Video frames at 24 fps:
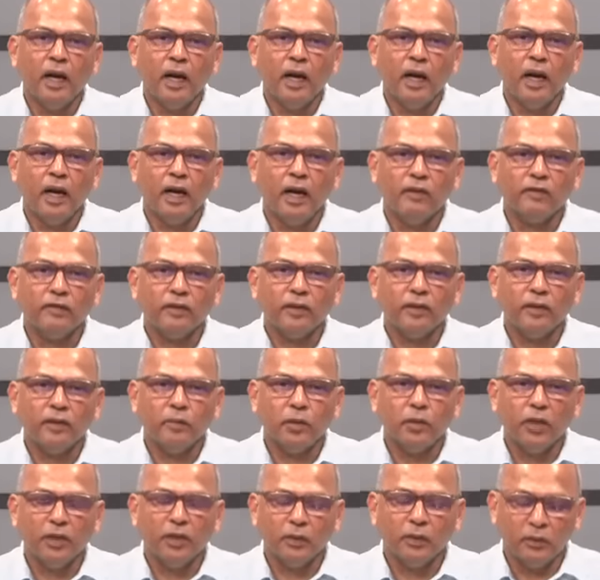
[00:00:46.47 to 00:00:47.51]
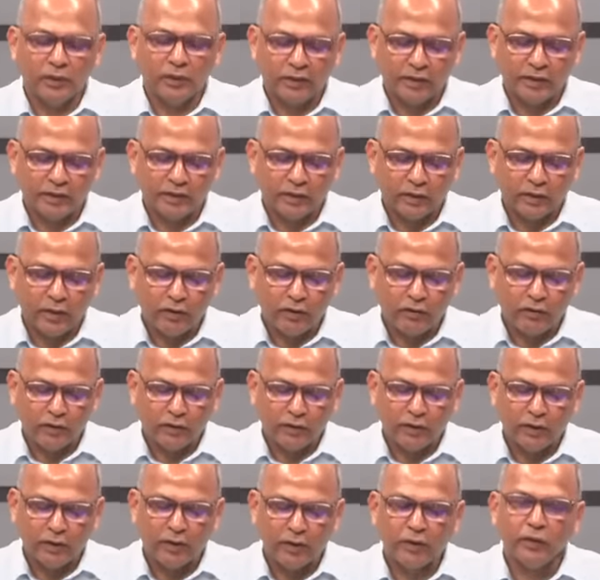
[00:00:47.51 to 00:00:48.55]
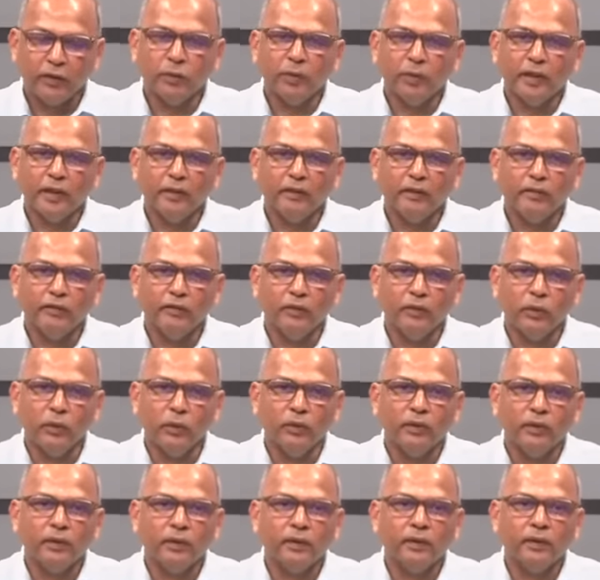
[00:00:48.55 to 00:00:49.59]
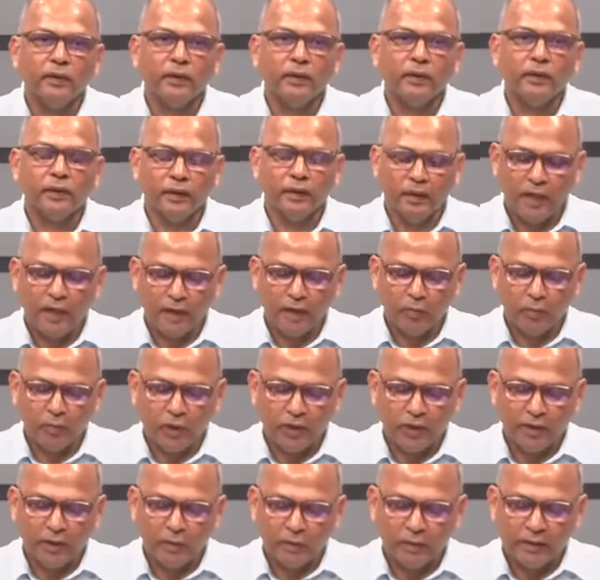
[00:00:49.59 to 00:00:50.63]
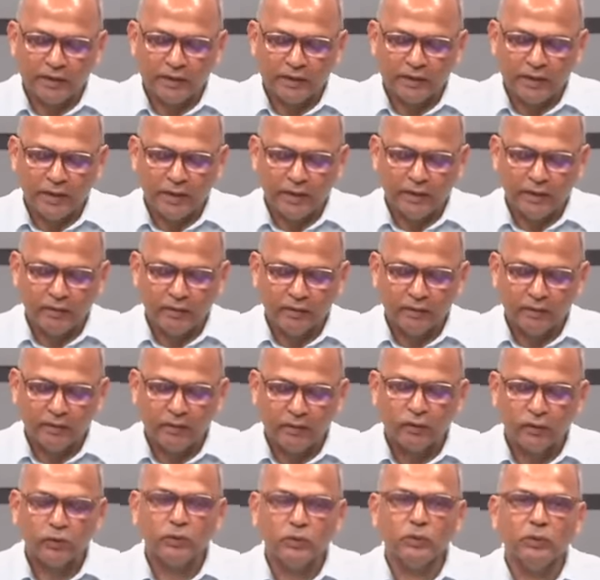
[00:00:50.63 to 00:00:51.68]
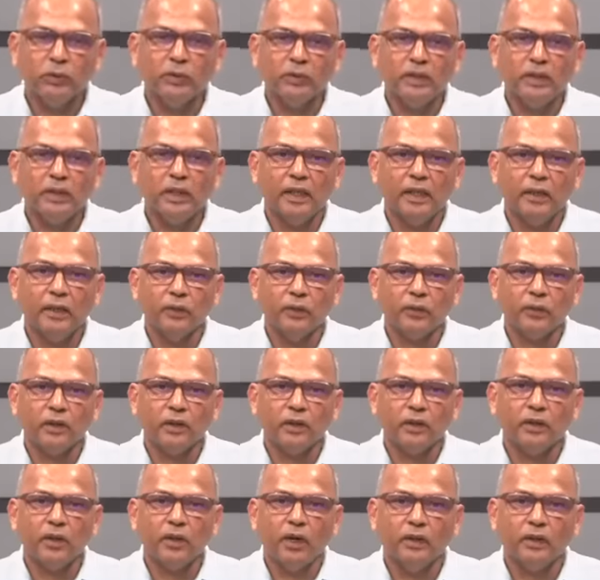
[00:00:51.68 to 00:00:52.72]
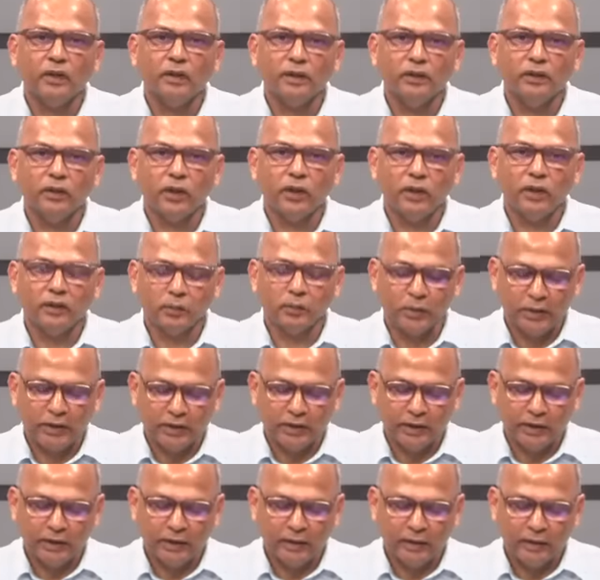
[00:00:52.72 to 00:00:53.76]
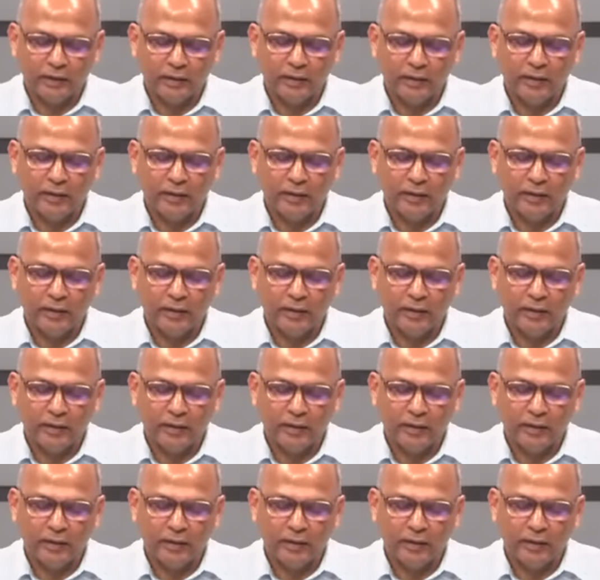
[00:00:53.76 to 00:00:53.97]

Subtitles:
After the body was discovered on the 24th, that body was taken to the Lenora Cottage Hospital,